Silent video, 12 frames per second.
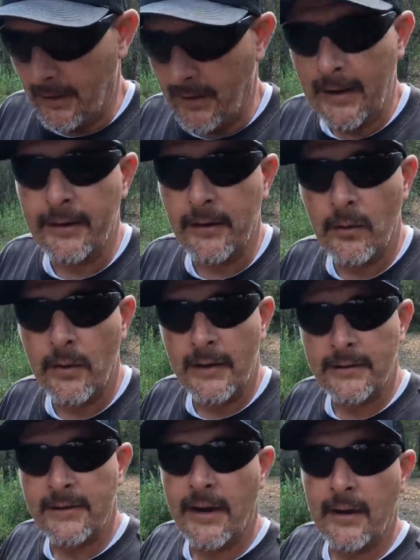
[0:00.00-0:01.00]
I had to go out
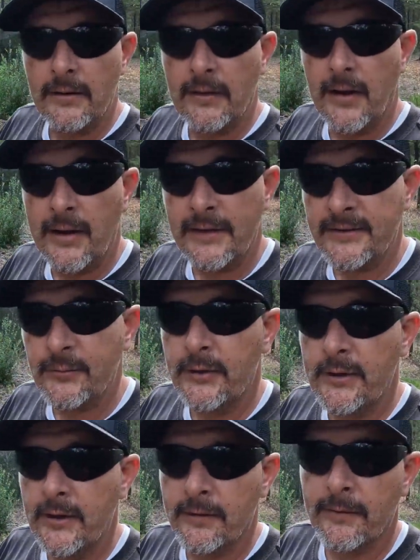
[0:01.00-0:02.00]
of town last
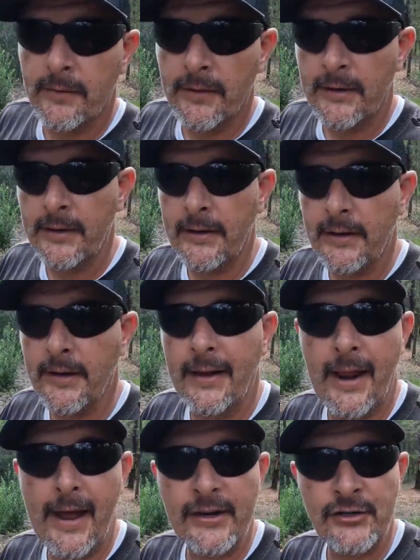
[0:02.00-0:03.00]
week for the
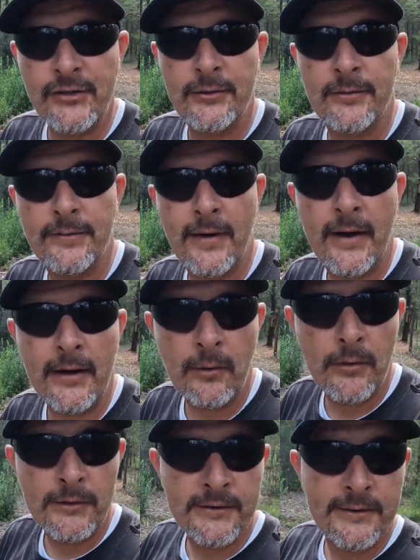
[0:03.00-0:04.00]
National
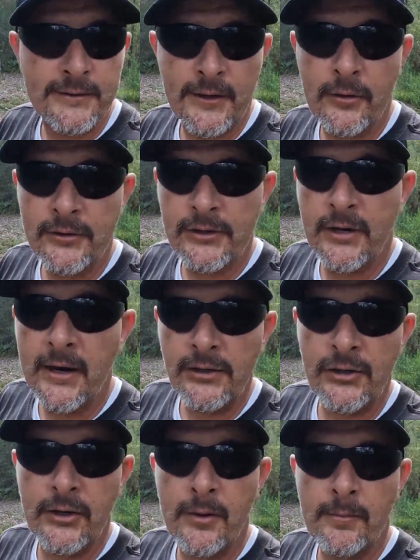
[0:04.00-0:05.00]
Fireworks
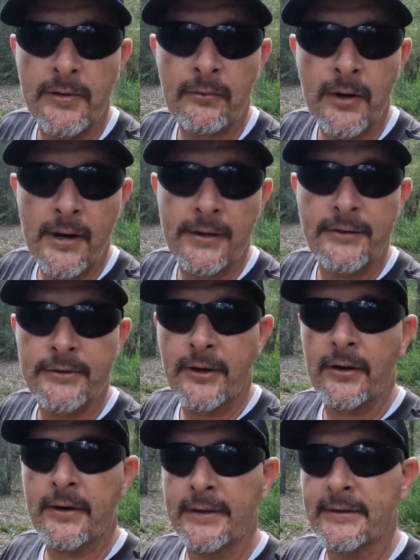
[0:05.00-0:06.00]
Association up in Rogers,
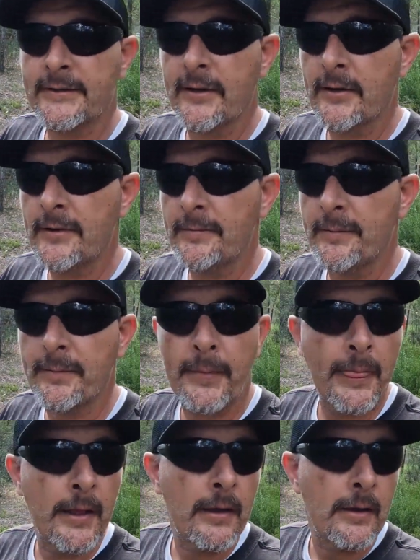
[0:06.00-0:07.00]
Arkansas.
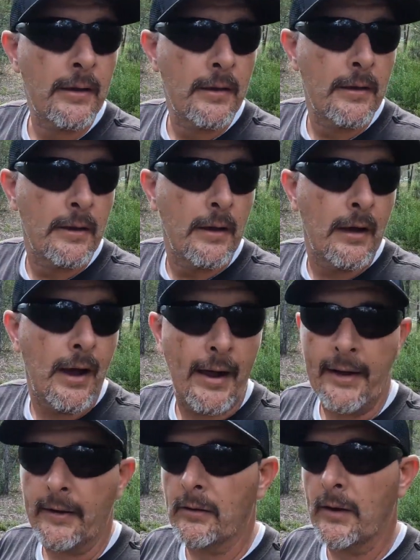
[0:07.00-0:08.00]
I
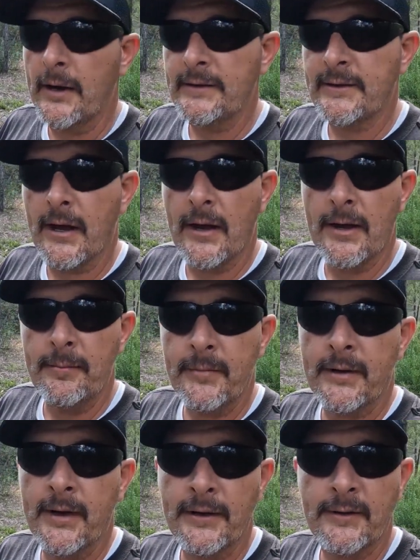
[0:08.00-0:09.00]
had a great time,
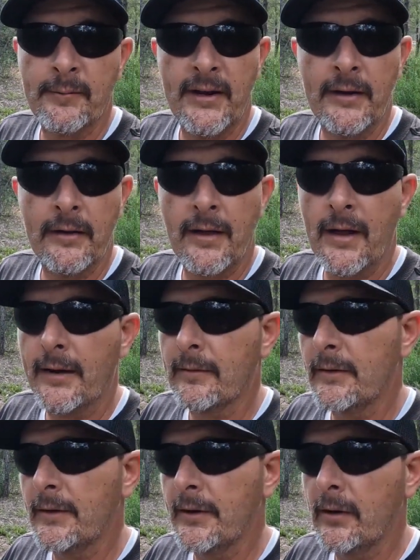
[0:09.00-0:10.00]
got to meet a lot of
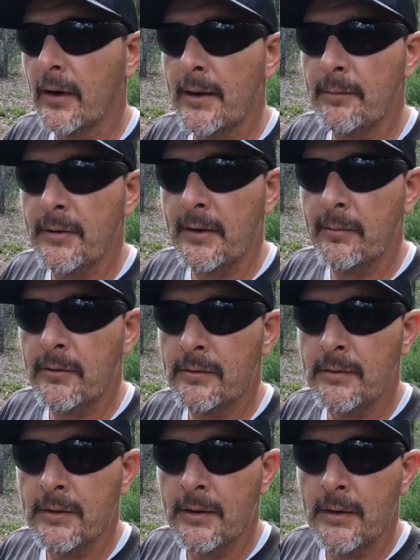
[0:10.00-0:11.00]
really great people,
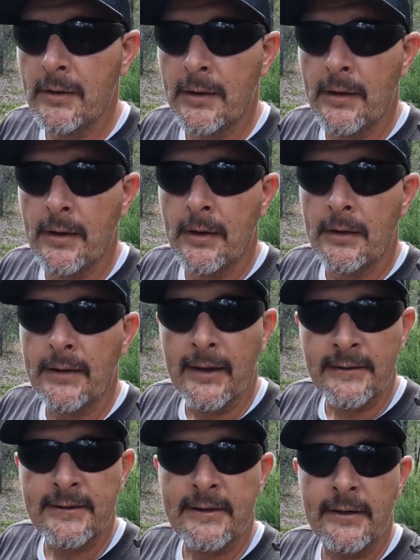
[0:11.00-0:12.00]

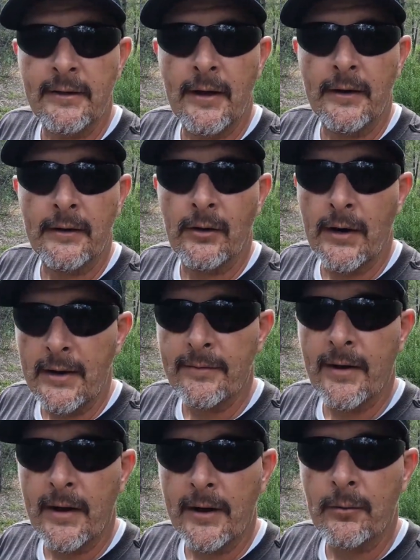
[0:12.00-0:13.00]
got to see a lot of great
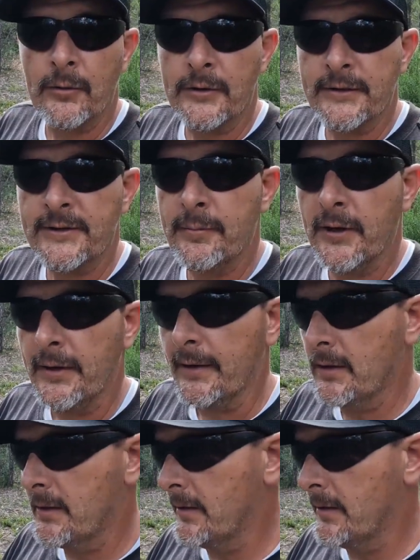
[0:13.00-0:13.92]
fireworks, but